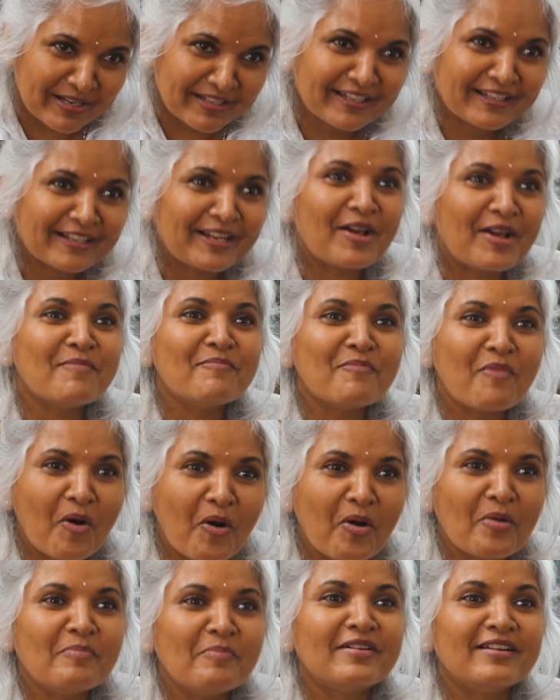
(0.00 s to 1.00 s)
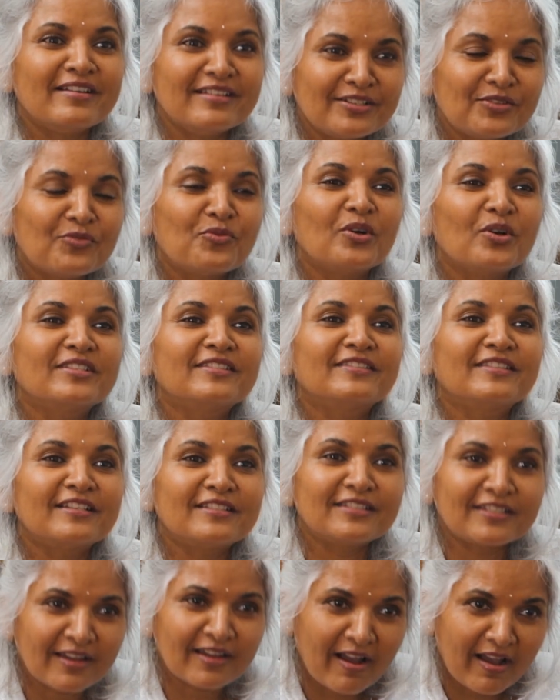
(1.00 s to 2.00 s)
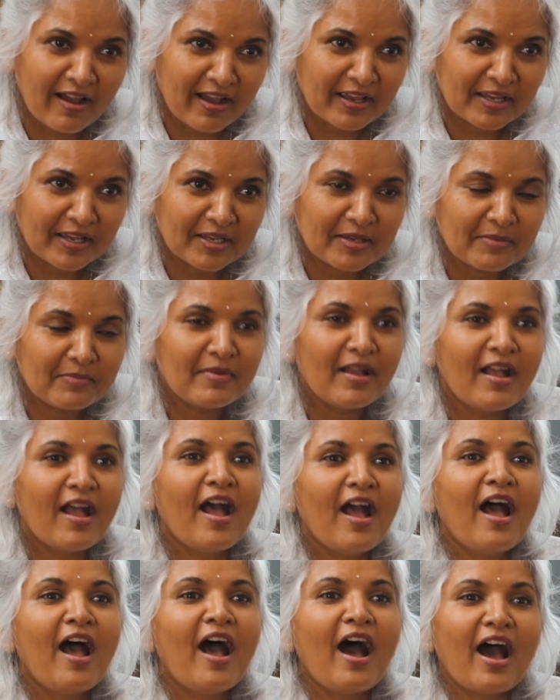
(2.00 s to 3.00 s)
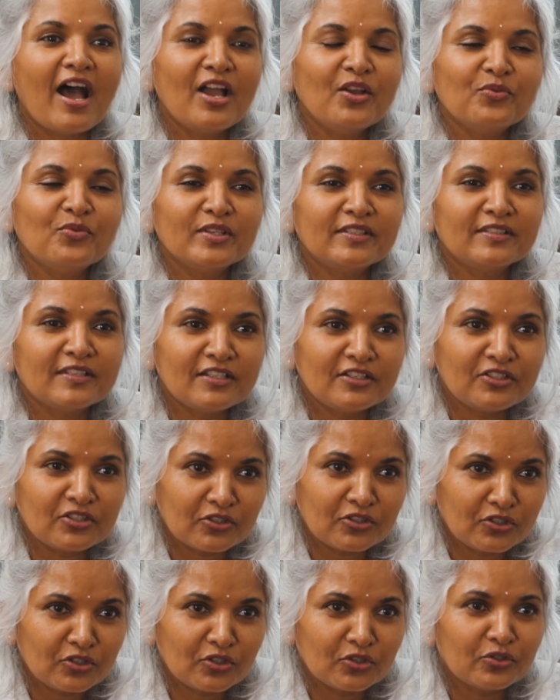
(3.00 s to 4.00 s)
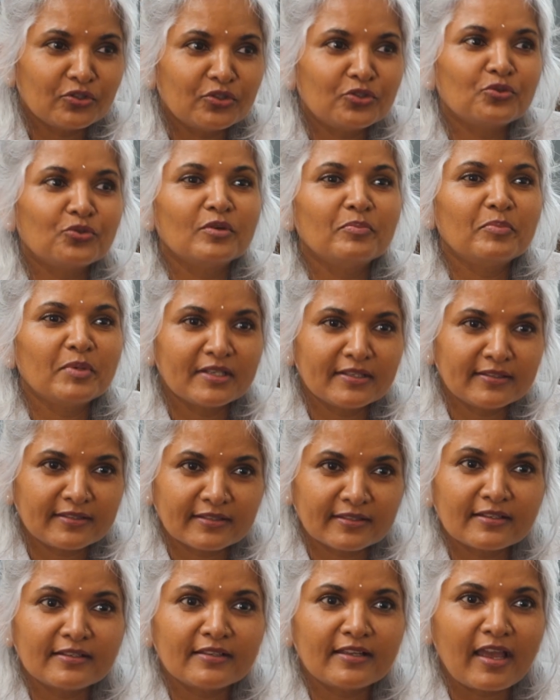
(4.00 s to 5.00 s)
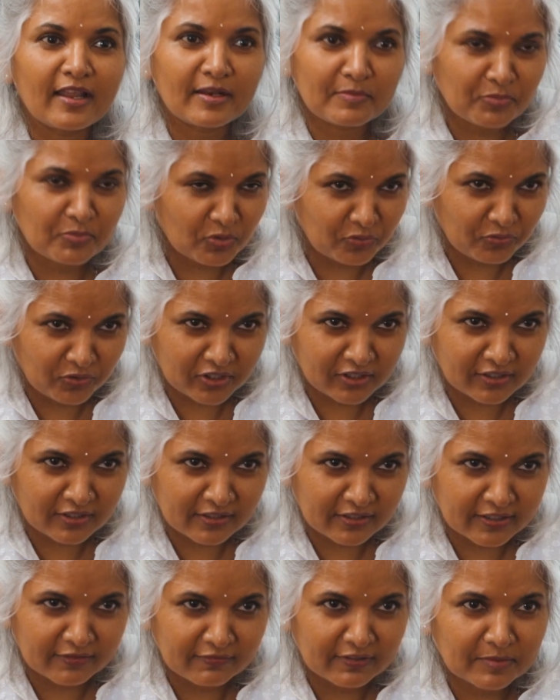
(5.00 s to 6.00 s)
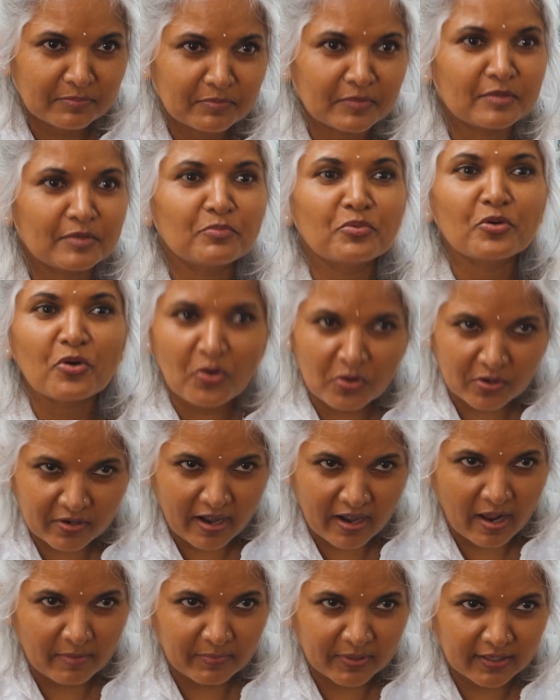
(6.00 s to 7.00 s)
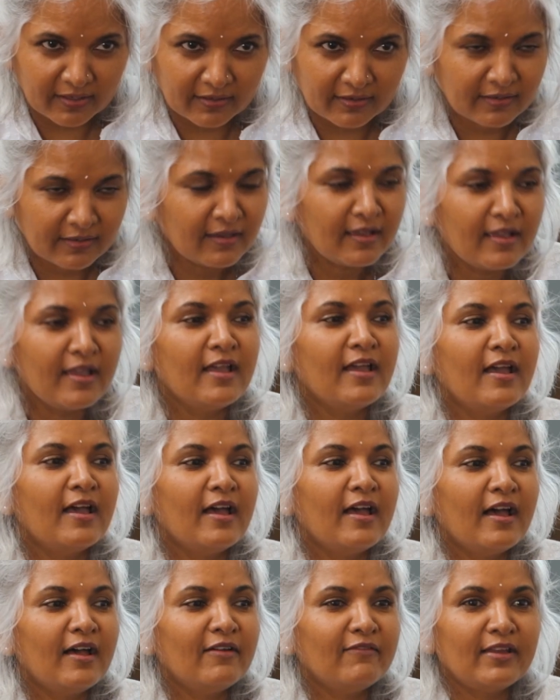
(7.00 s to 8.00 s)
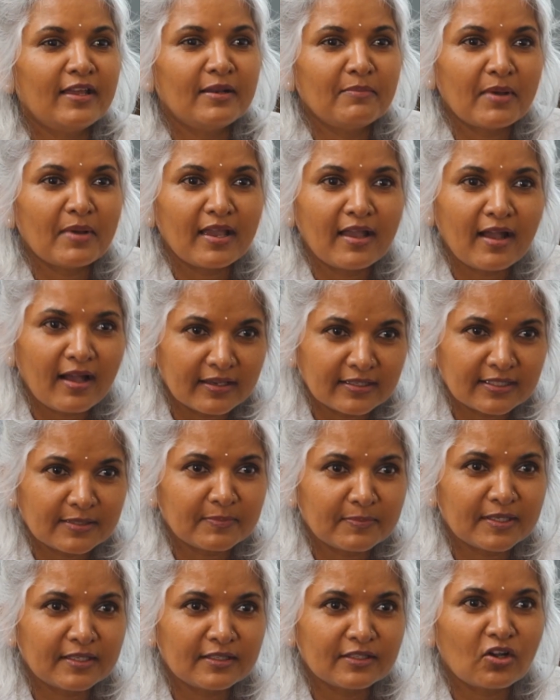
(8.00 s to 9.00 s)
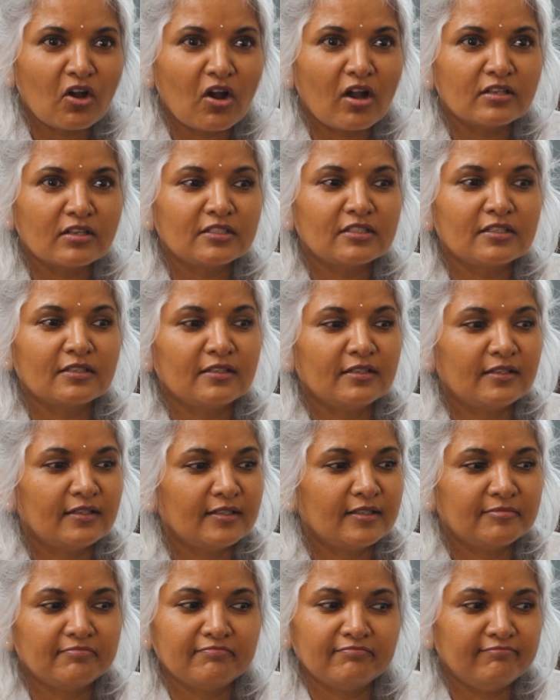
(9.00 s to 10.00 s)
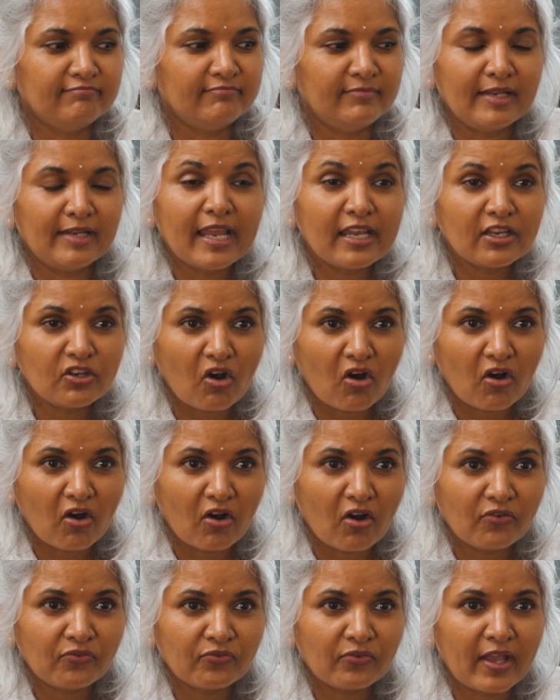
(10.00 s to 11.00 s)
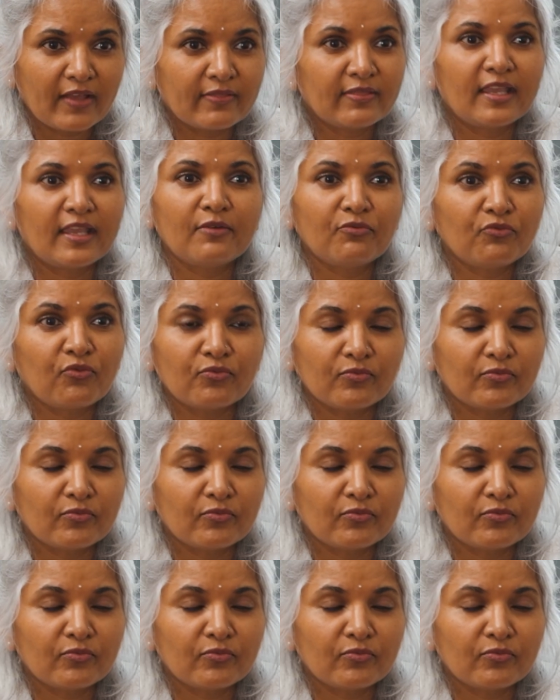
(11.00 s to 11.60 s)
particular moment was the time I was introduced to a personal and professional development programming when my husband got laid off, and they